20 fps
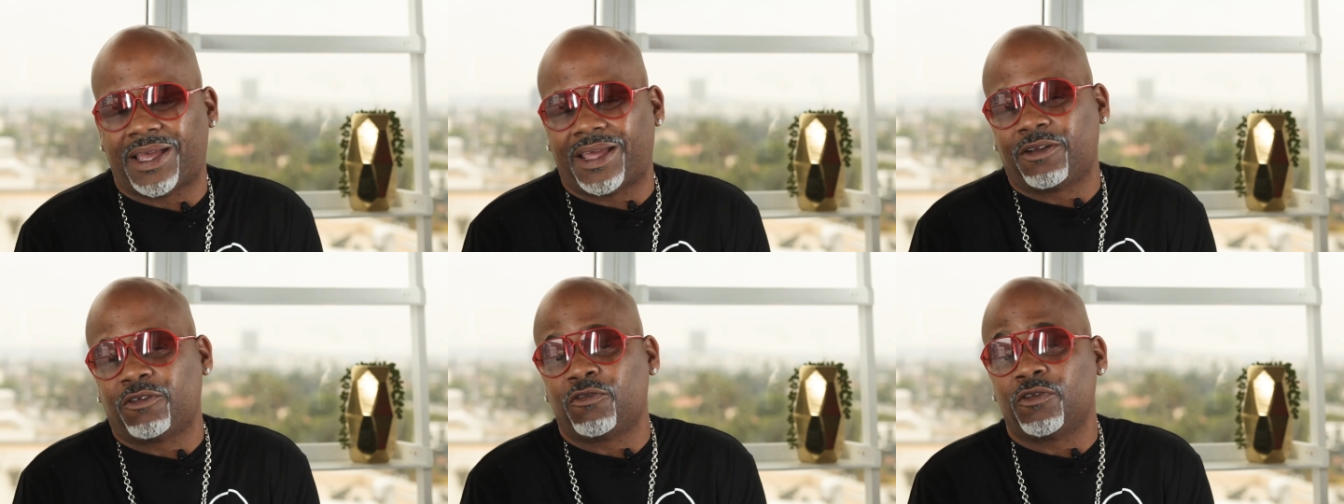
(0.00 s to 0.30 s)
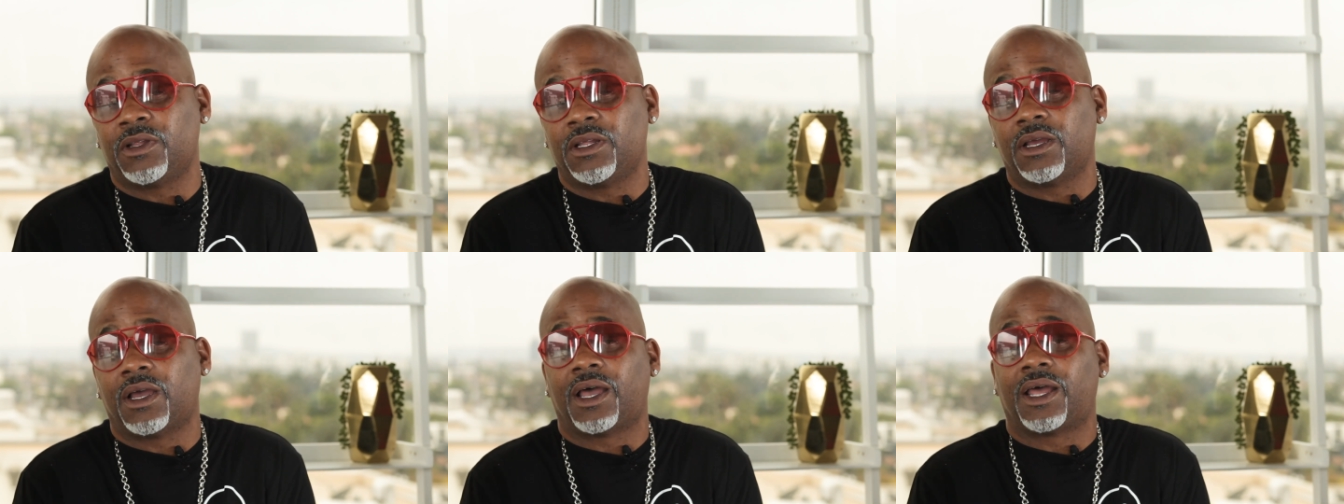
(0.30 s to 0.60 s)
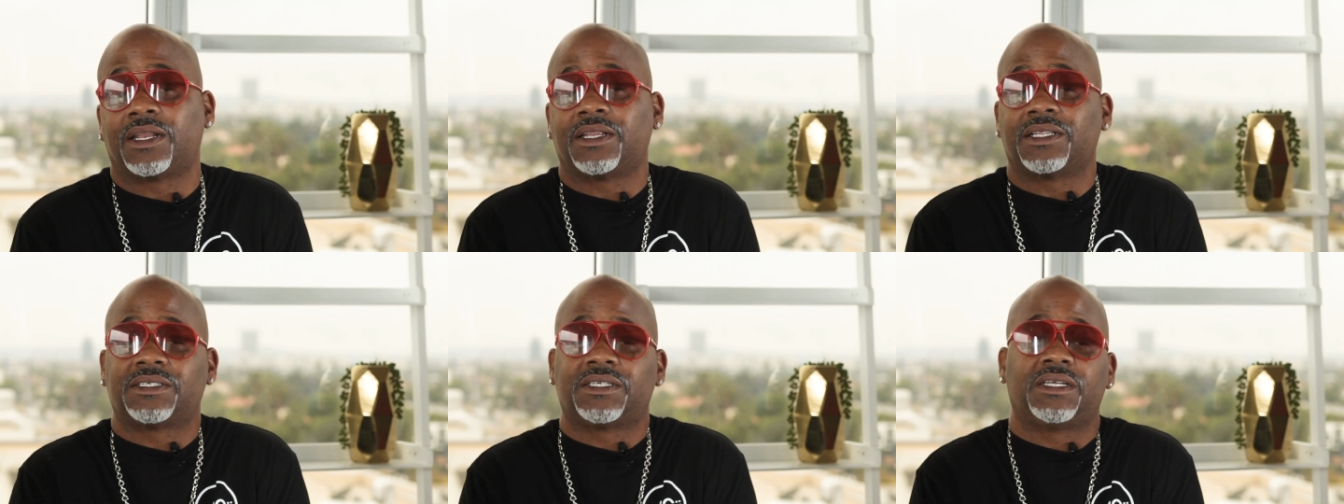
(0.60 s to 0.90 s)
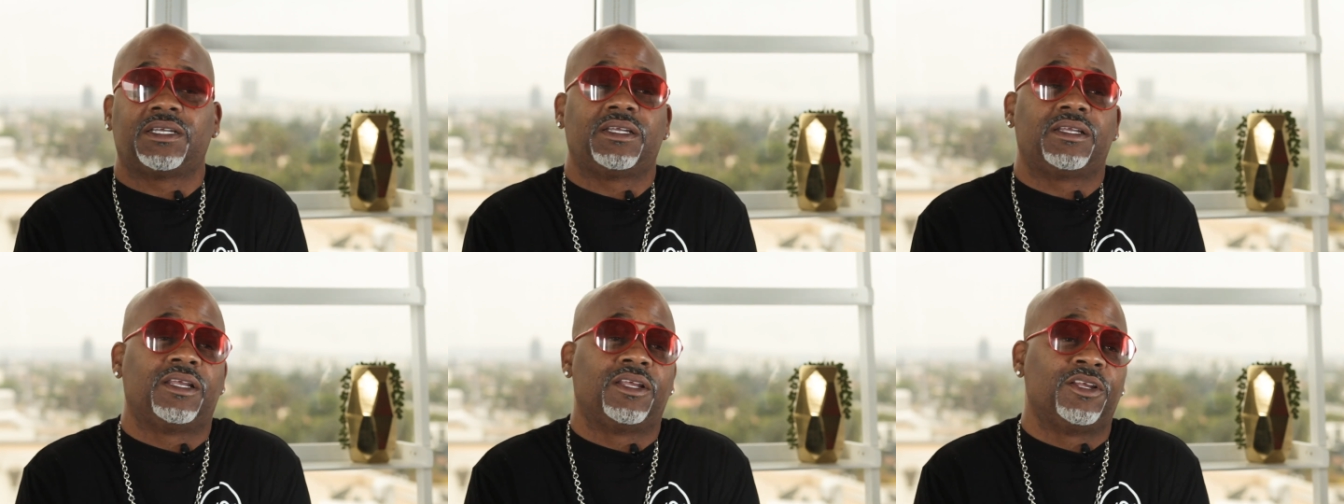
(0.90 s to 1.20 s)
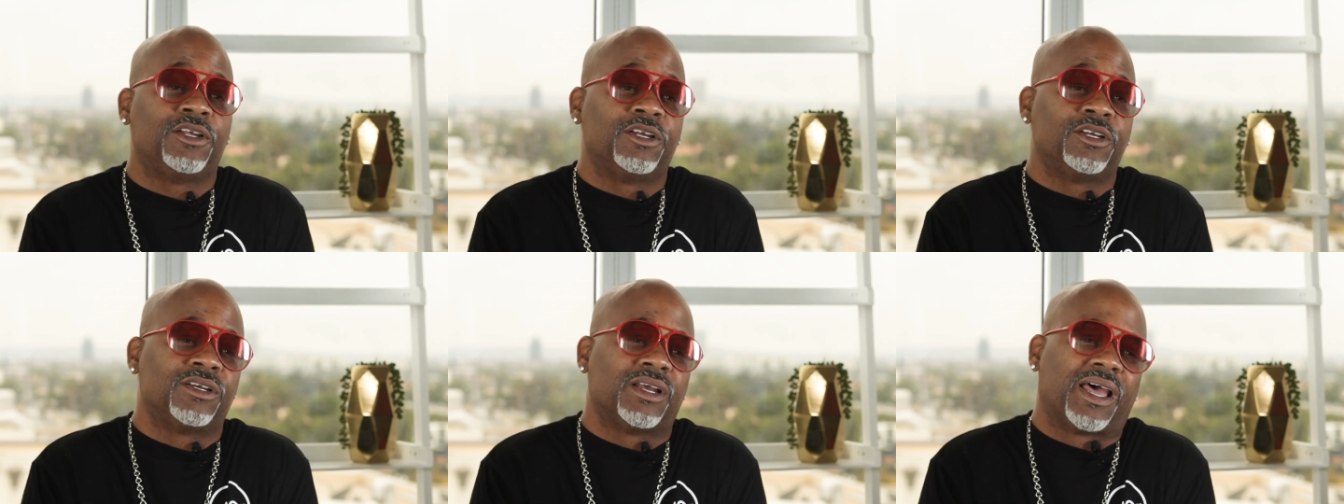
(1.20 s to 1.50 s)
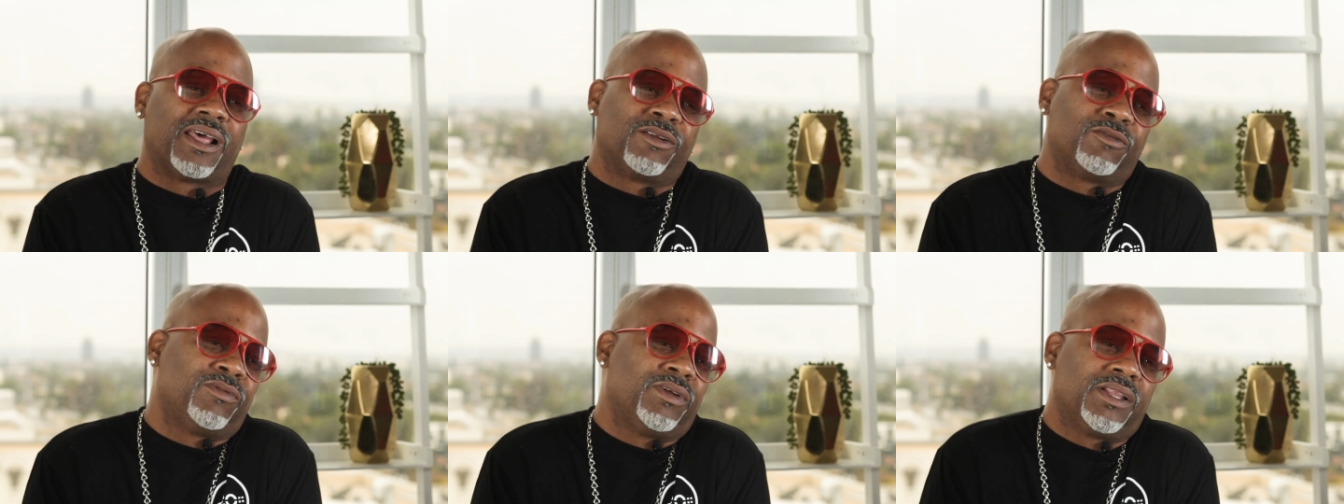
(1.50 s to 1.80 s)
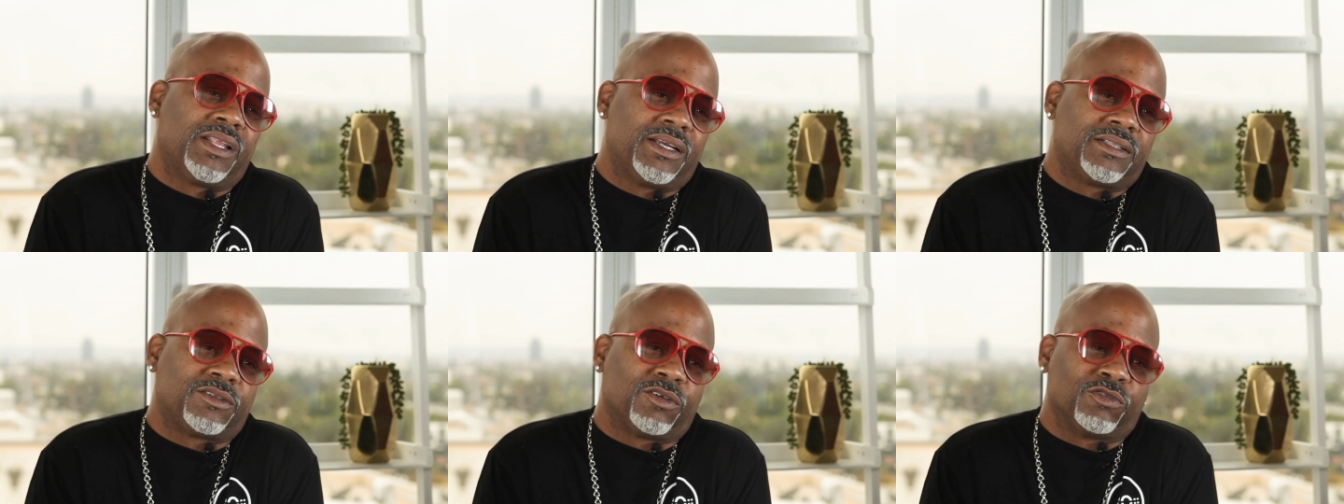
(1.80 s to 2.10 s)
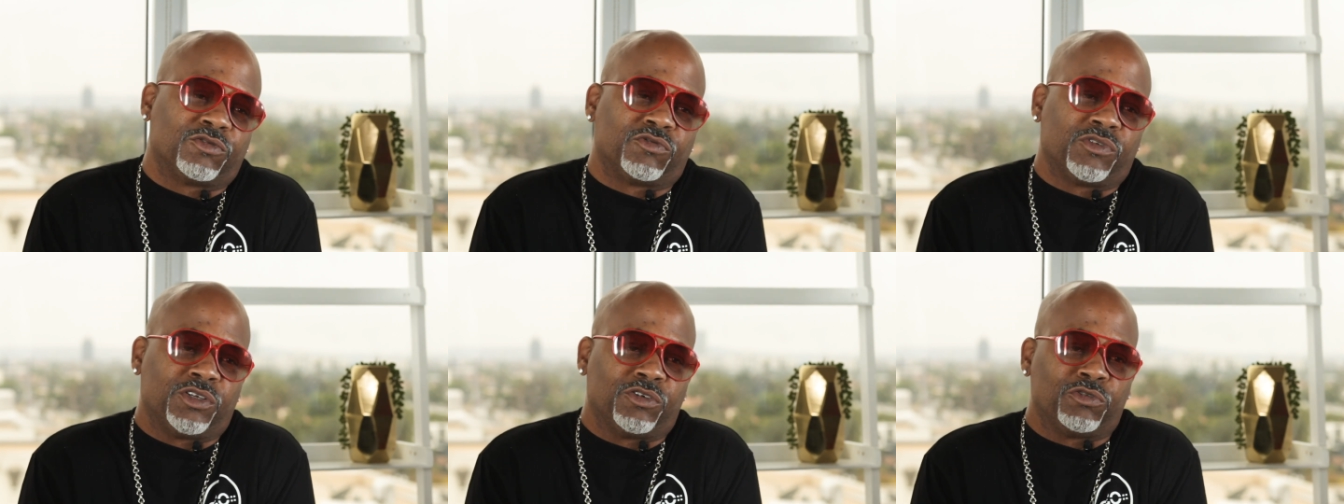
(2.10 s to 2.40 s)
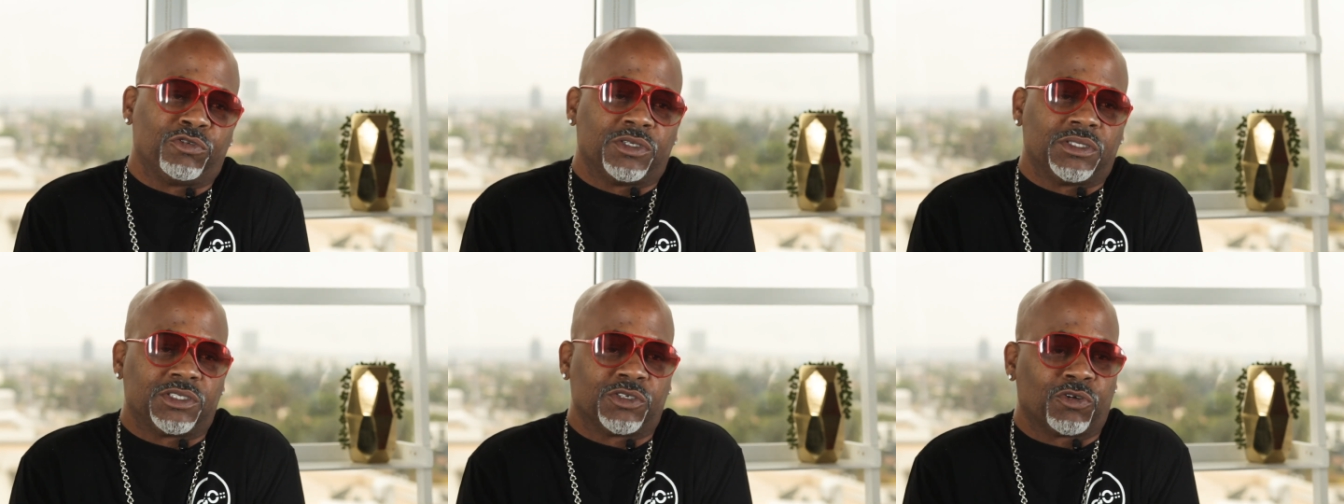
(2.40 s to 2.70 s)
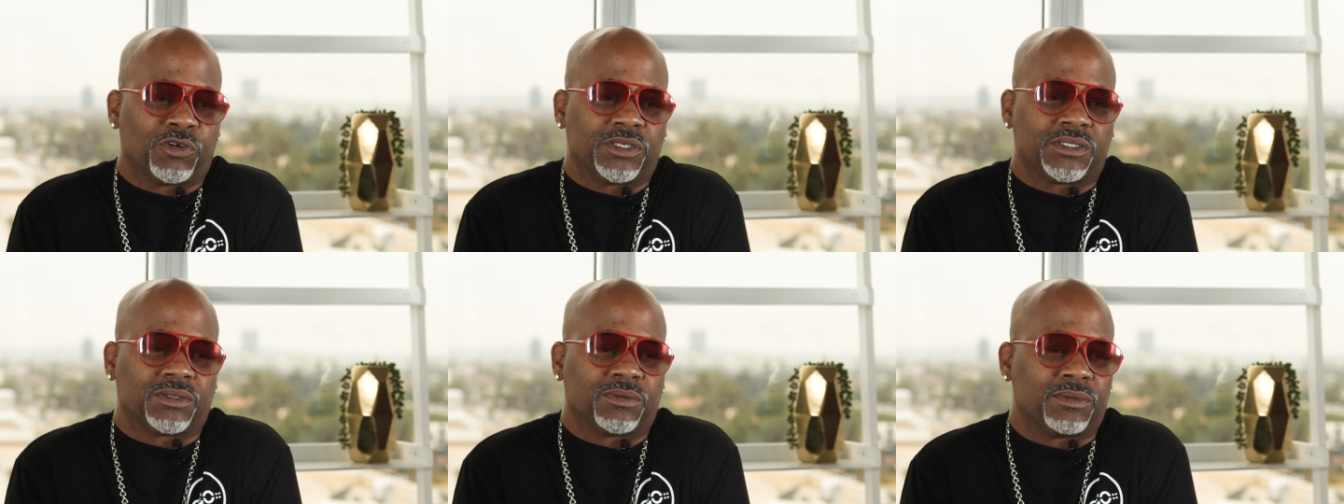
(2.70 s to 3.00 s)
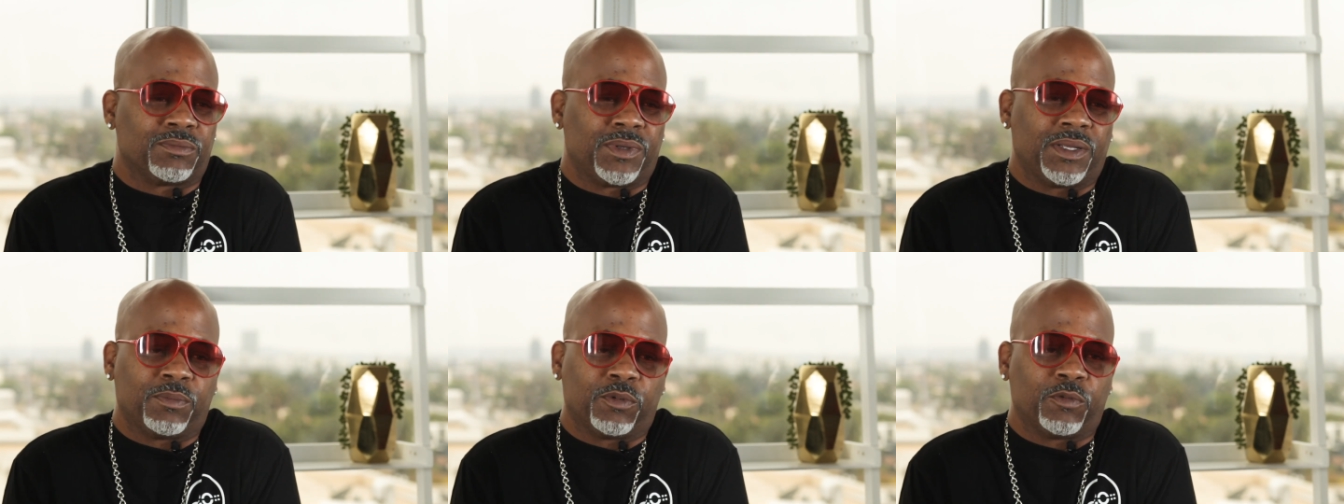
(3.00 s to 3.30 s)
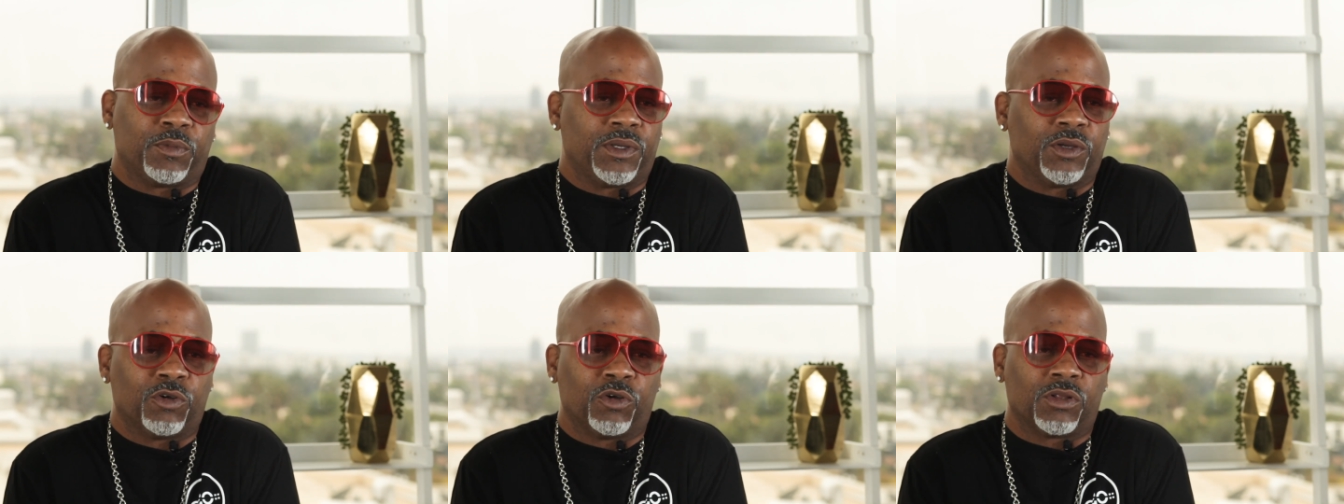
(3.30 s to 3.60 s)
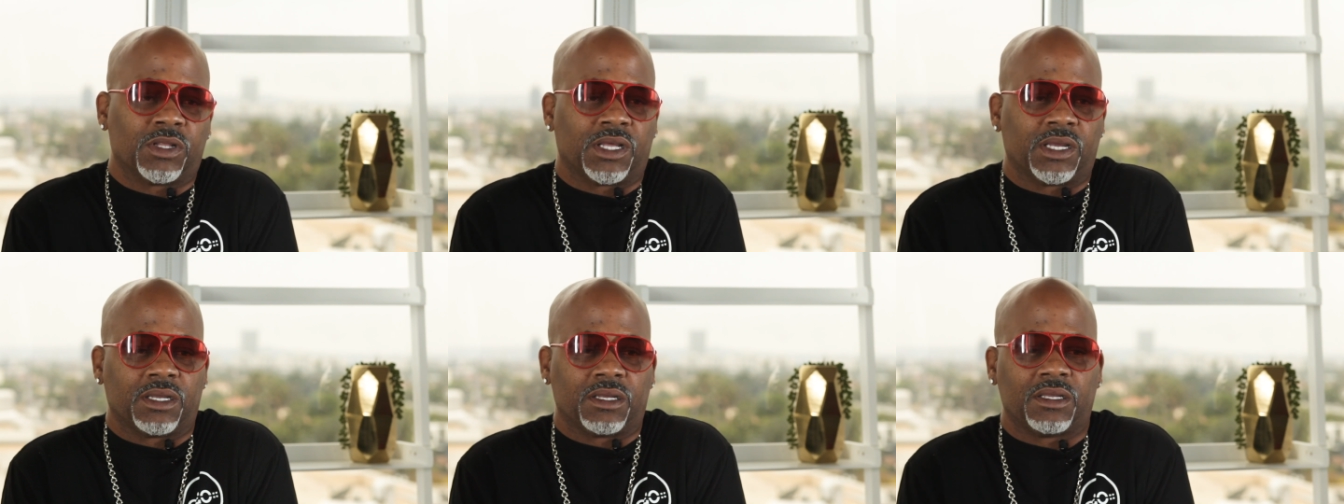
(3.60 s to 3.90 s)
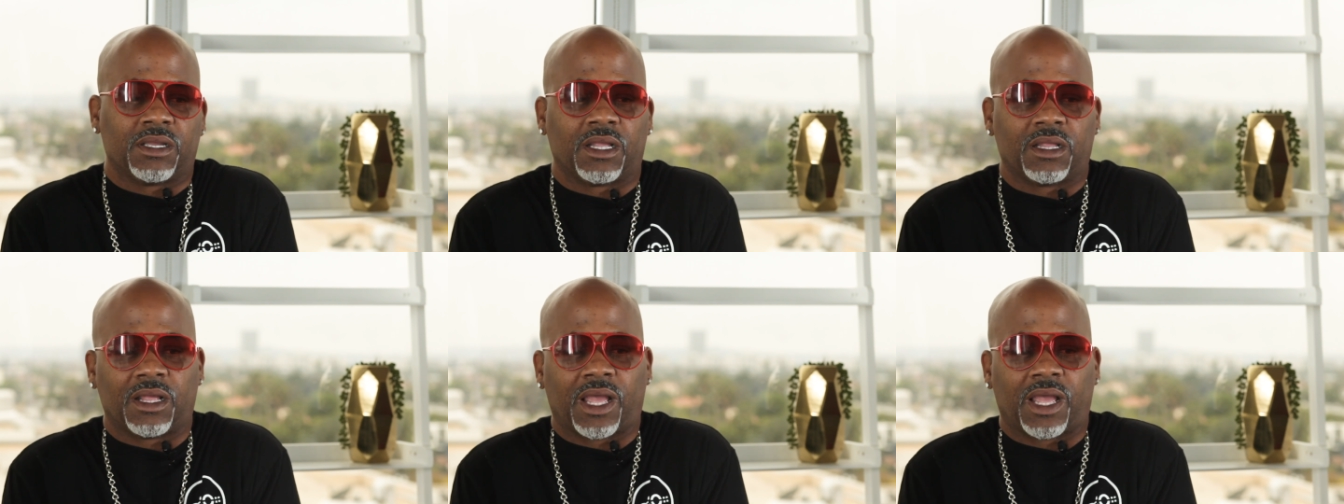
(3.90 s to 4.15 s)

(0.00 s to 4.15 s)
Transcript: I don't really. Honestly, I don't really like those reunion joints when people be all like